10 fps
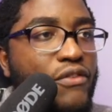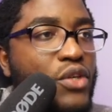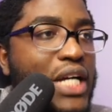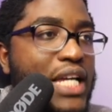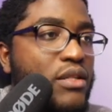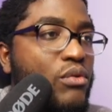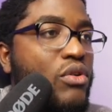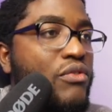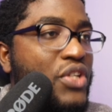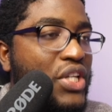If you guys
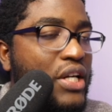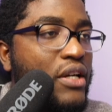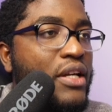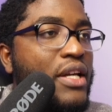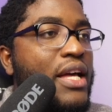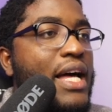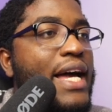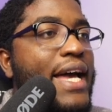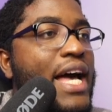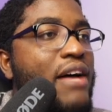look over here,
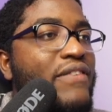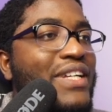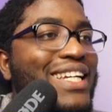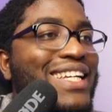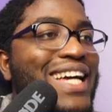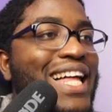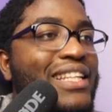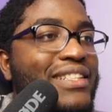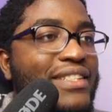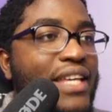I have a
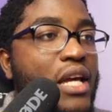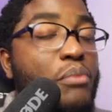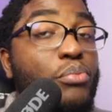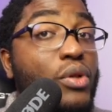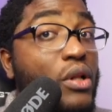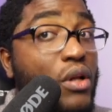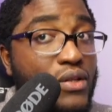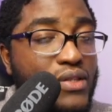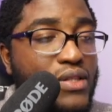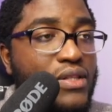Galxe
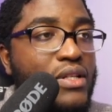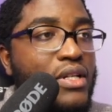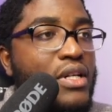Plus.